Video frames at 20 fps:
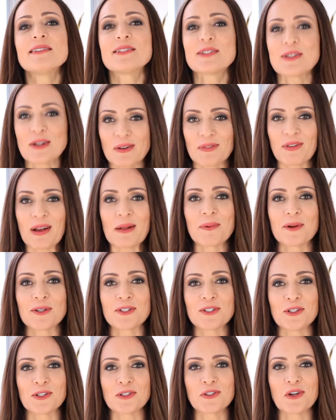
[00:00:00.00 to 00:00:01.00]
certified
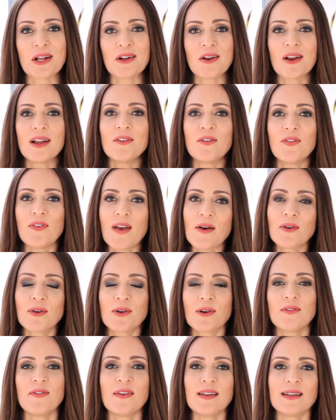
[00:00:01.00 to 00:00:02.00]
personal trainer and
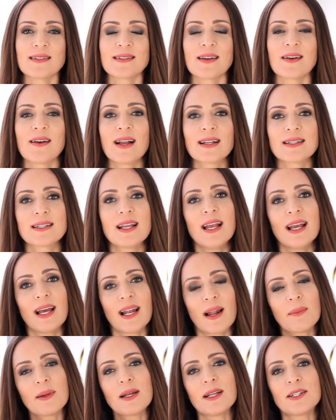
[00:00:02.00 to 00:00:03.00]
founder of Vitness Rx,
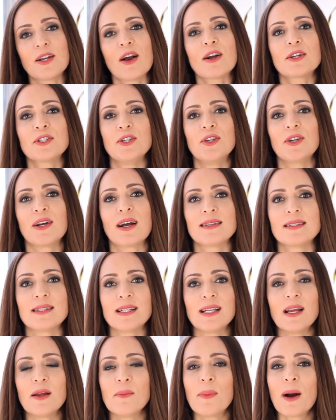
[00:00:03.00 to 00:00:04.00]
and I'm going to talk to you
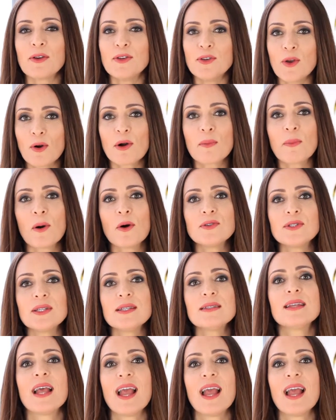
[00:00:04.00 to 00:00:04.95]
guys today about yoga poses